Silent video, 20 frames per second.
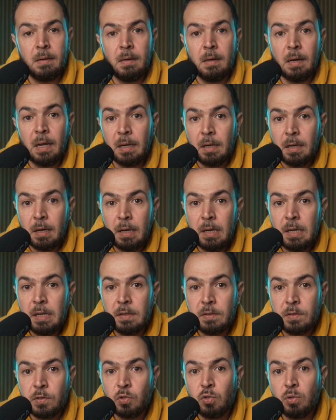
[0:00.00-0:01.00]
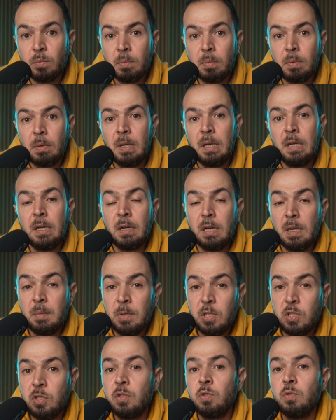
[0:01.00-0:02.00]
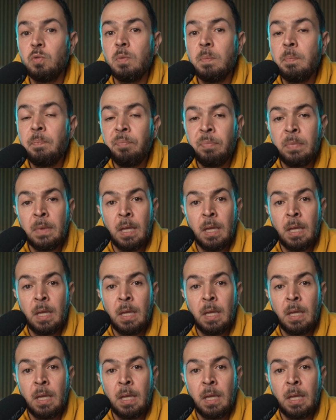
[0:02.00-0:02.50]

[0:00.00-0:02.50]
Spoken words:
like clear zoom, clear image zoom